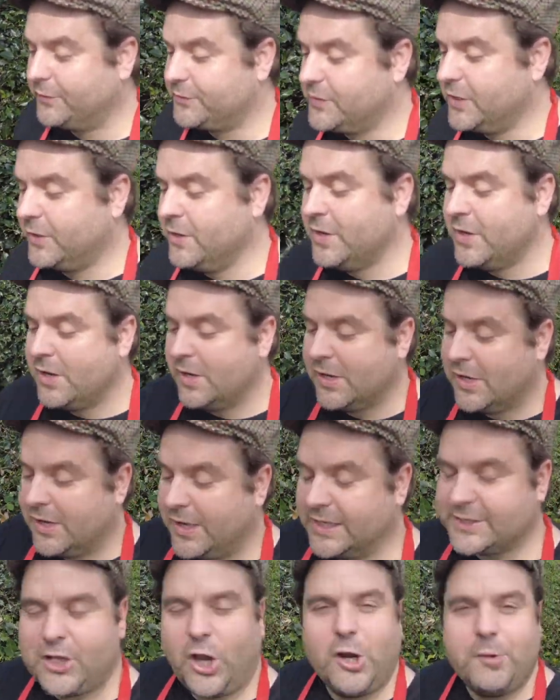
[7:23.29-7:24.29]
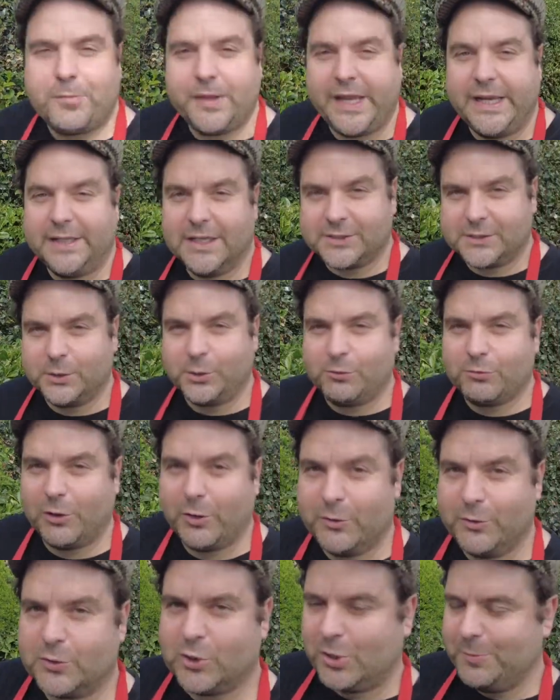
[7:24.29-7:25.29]
So let's hope that he doesn't
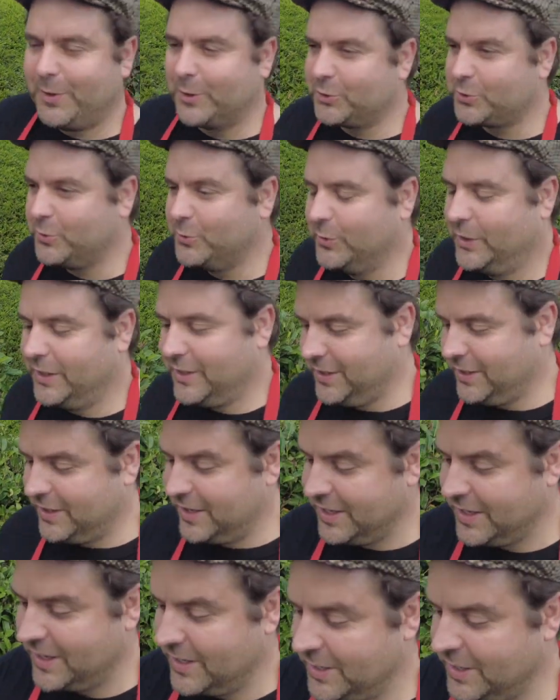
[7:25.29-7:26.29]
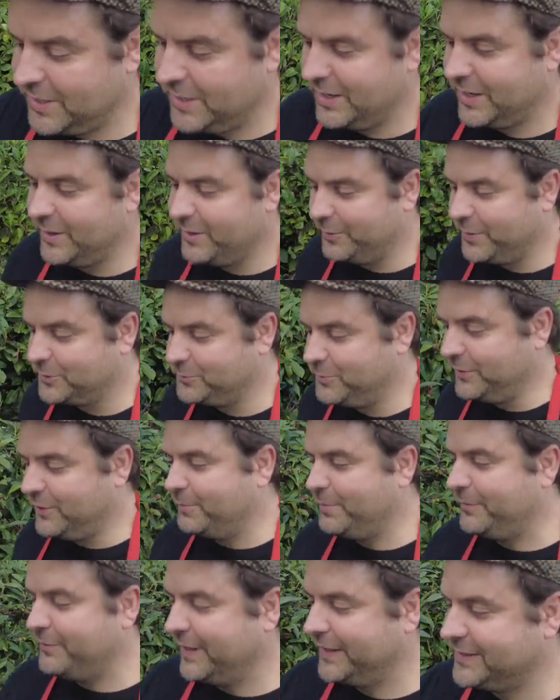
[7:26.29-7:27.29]
grow too much taller. Otherwise, we could
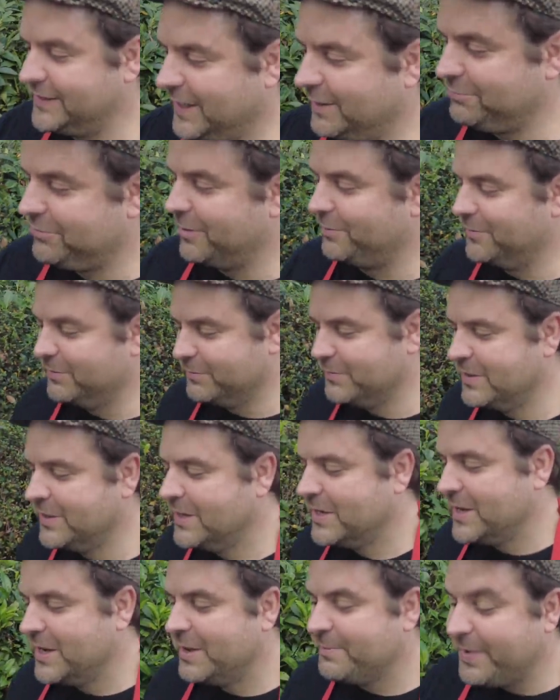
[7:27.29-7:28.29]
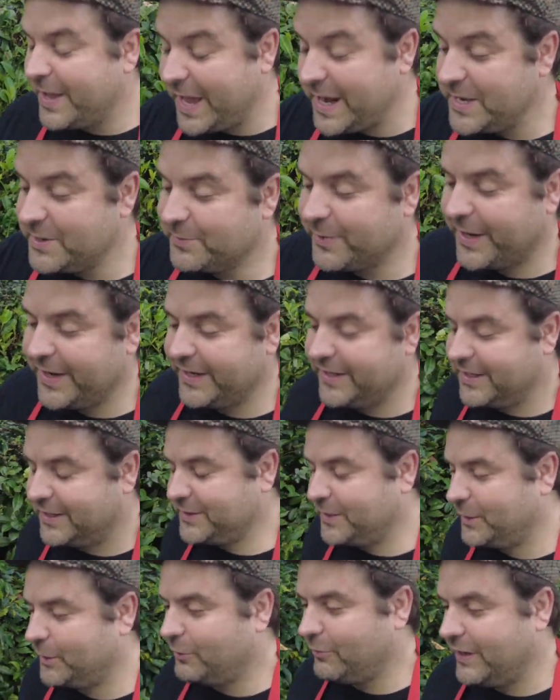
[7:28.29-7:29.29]
be facing a problem. But anyway, I
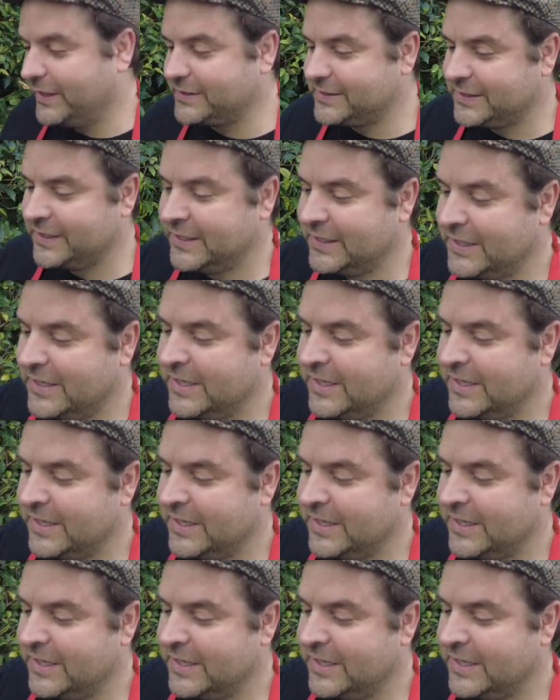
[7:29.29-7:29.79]
digress.